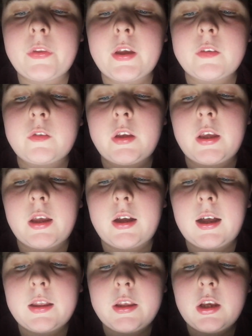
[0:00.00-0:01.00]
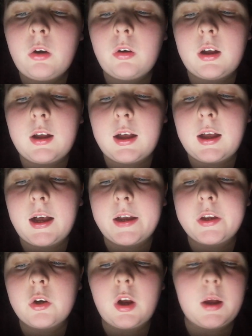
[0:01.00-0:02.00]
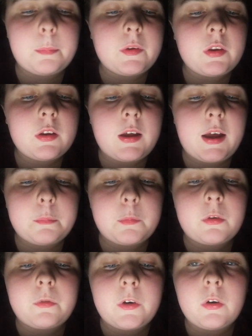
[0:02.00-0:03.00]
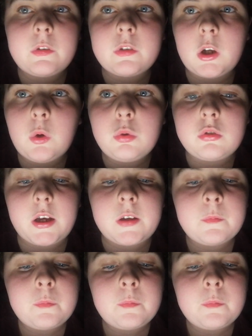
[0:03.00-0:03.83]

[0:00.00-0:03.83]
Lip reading: as the air higher up in the atmosphere is colder.